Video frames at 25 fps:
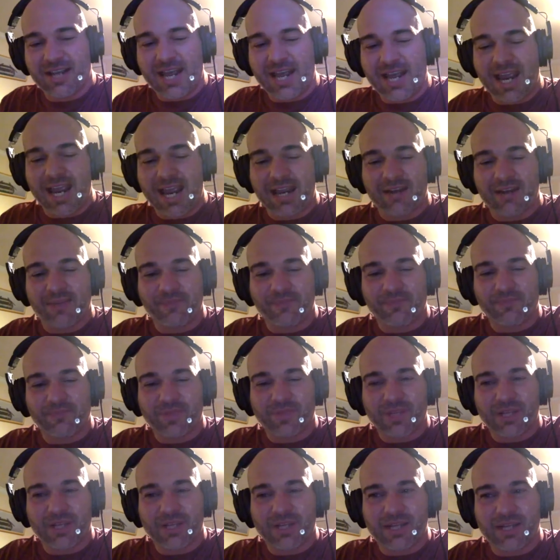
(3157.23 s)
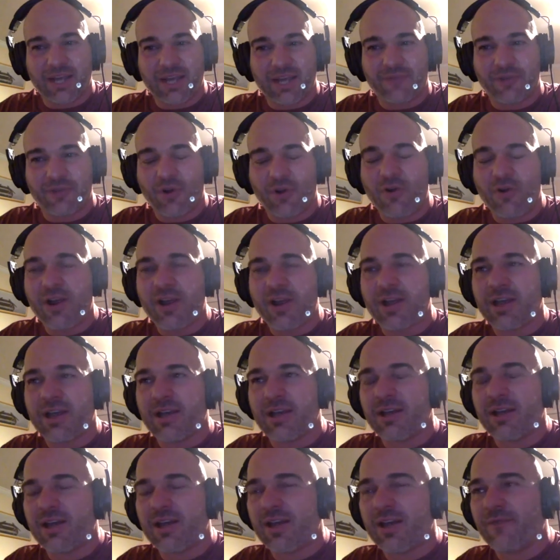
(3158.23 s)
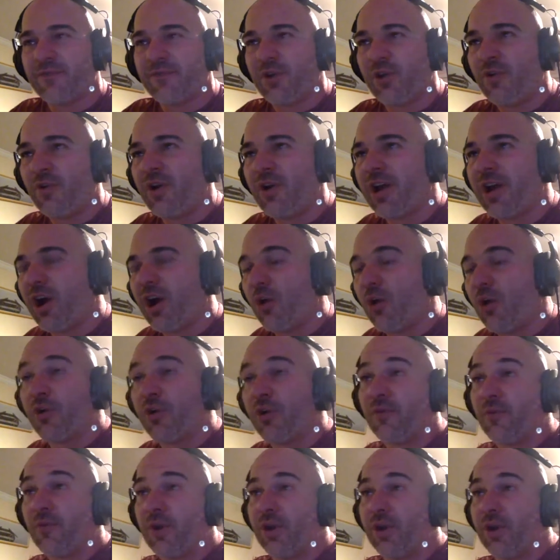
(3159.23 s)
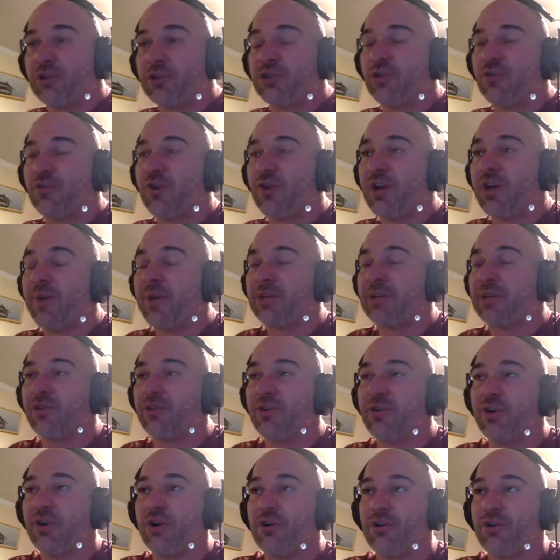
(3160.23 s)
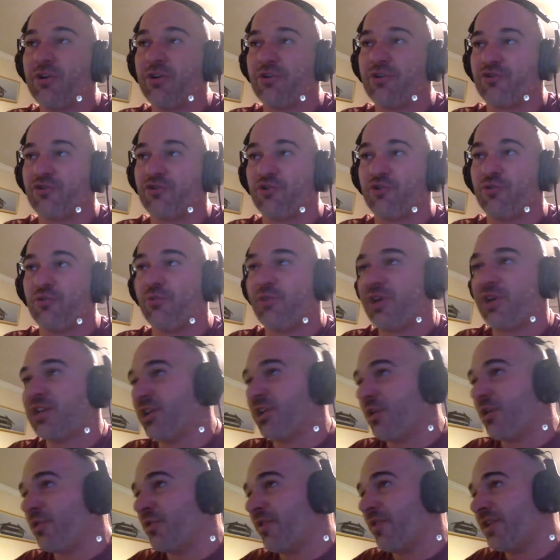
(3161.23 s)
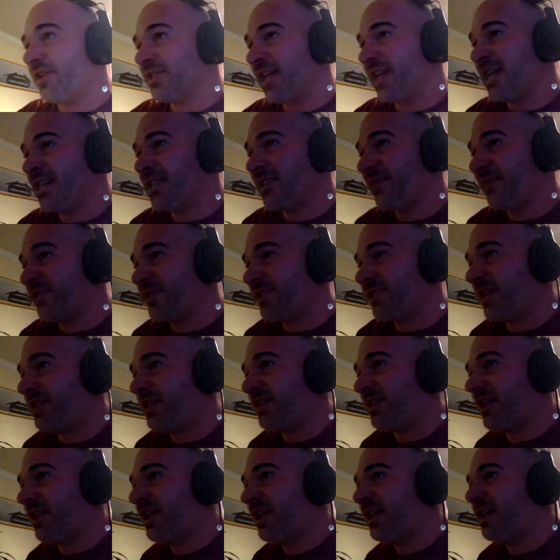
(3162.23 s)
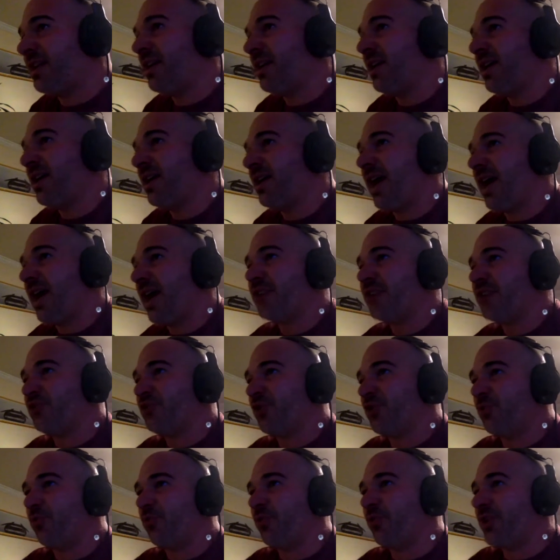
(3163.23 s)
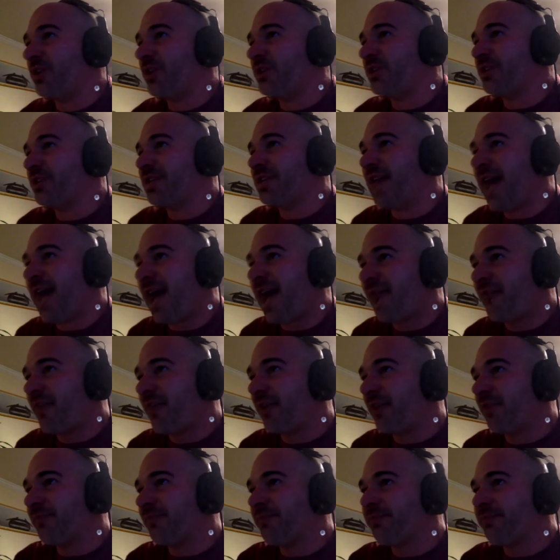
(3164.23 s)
And if you're an owner of one of those 2 running backs, or you're a Drew Brees owner, as nice of a season as Drew Brees is having,